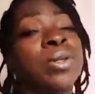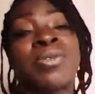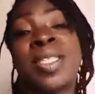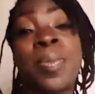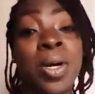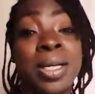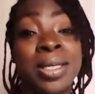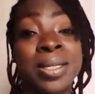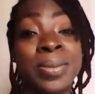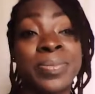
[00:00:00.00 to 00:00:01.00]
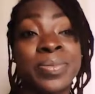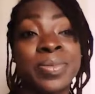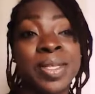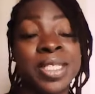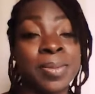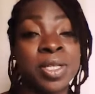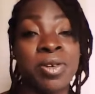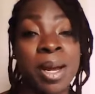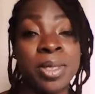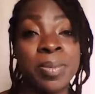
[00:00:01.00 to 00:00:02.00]
respond.
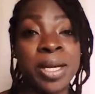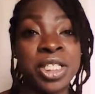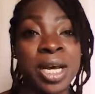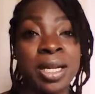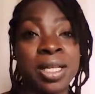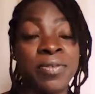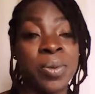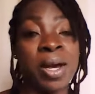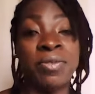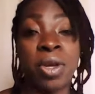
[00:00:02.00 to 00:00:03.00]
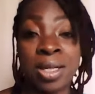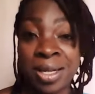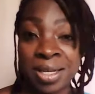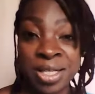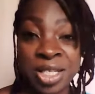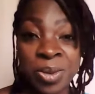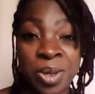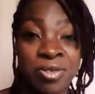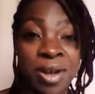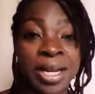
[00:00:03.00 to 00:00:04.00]
Subscribe to my channel if you have not done so
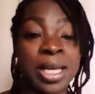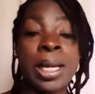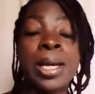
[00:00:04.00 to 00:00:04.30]
already,